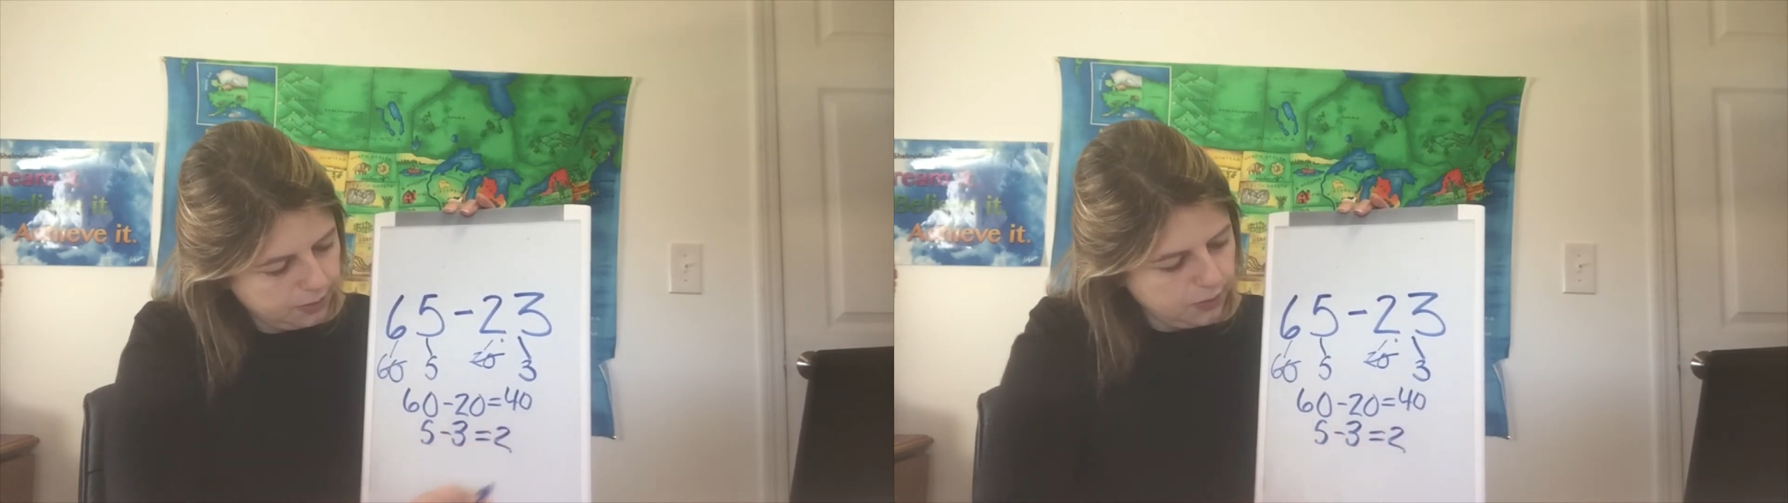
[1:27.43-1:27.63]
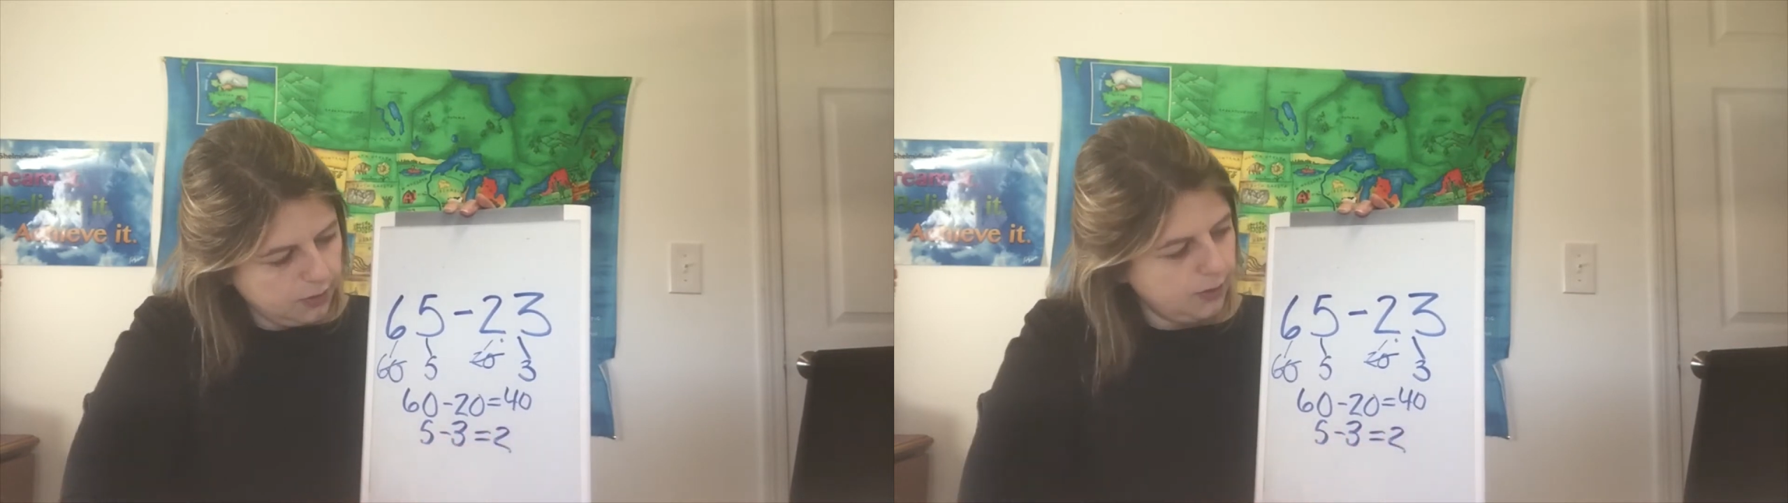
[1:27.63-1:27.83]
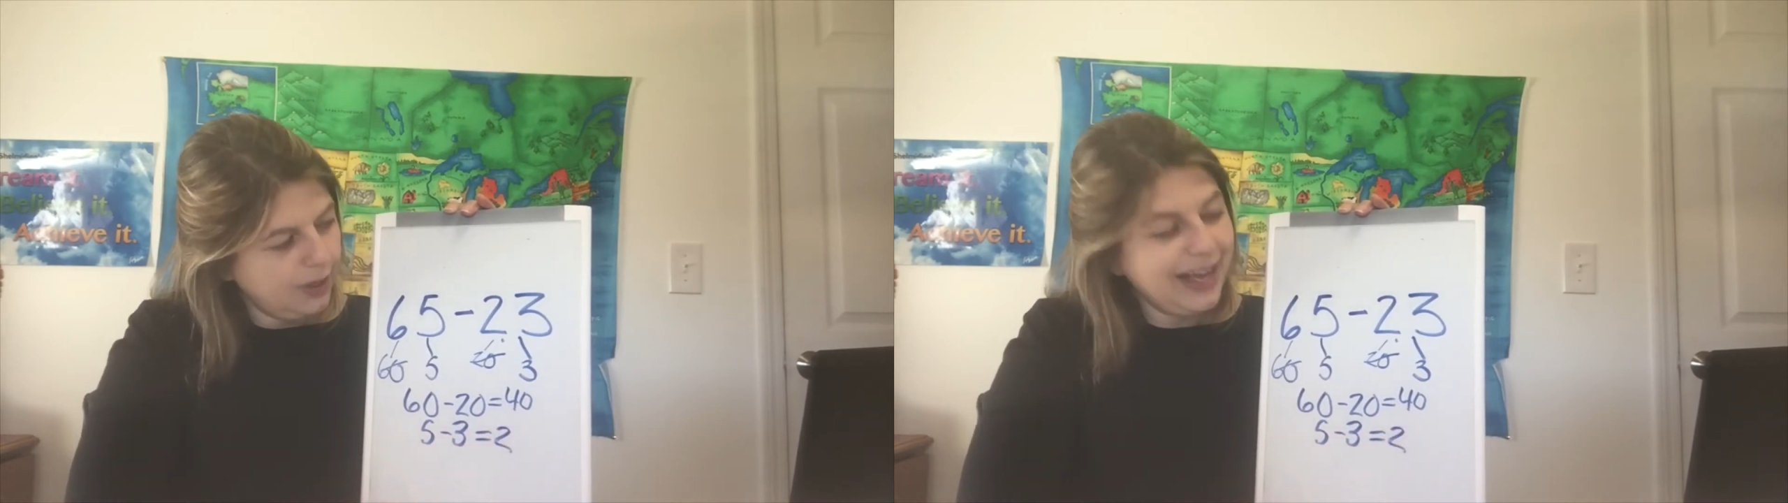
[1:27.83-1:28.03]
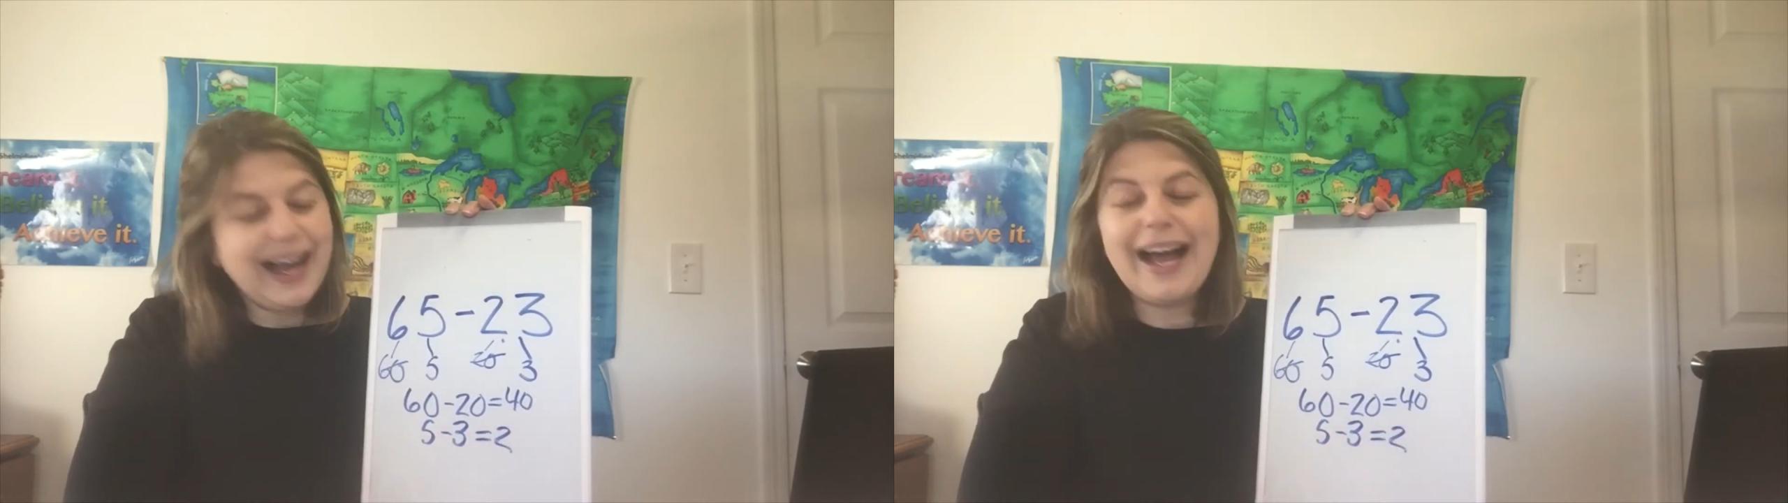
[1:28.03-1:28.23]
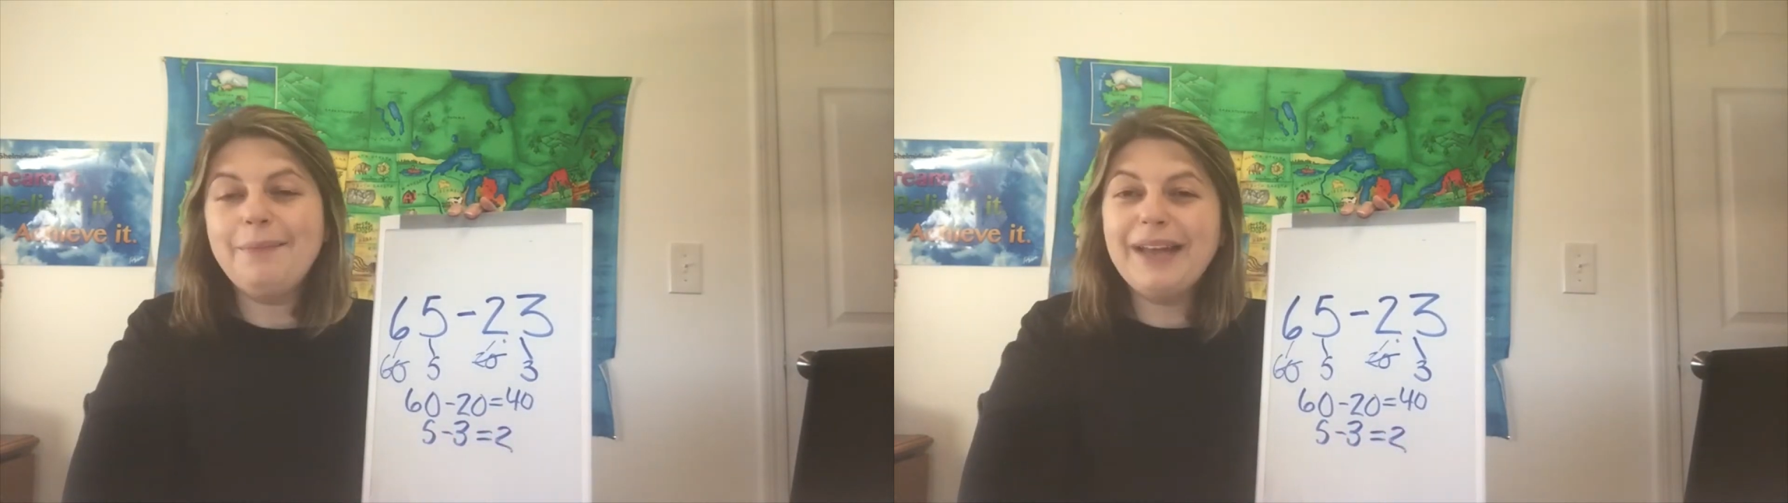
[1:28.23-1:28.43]

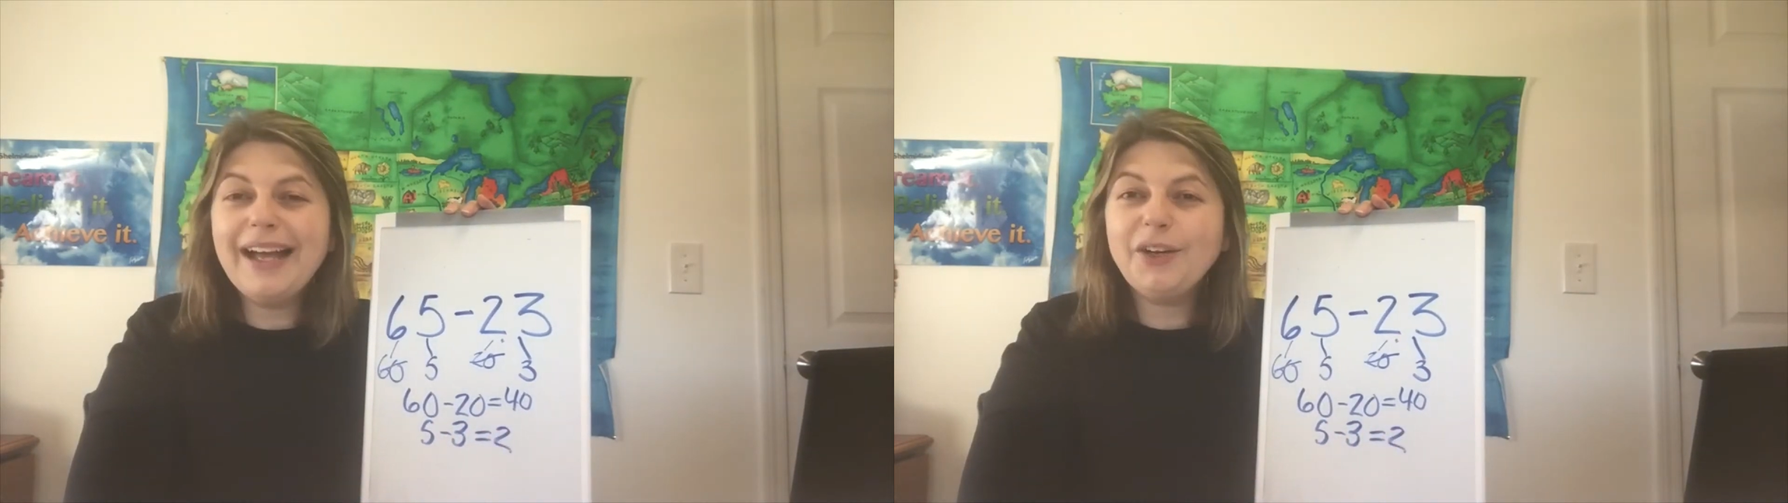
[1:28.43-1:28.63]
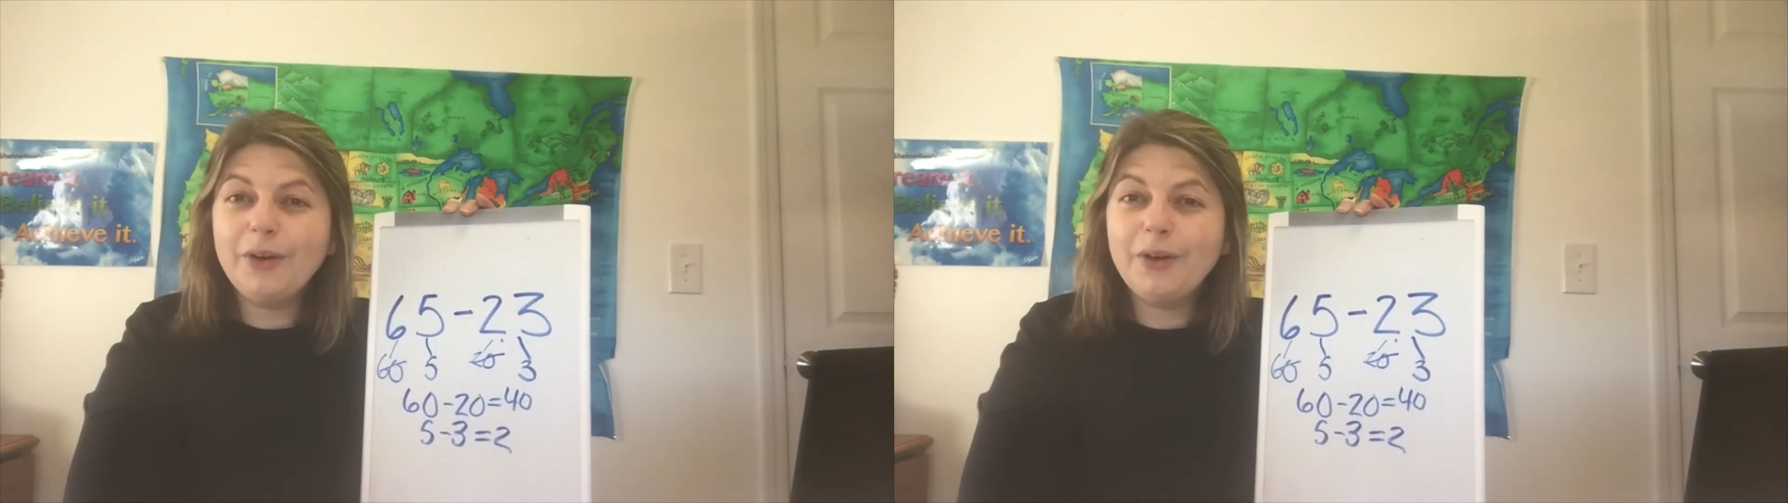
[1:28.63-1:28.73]
I'm not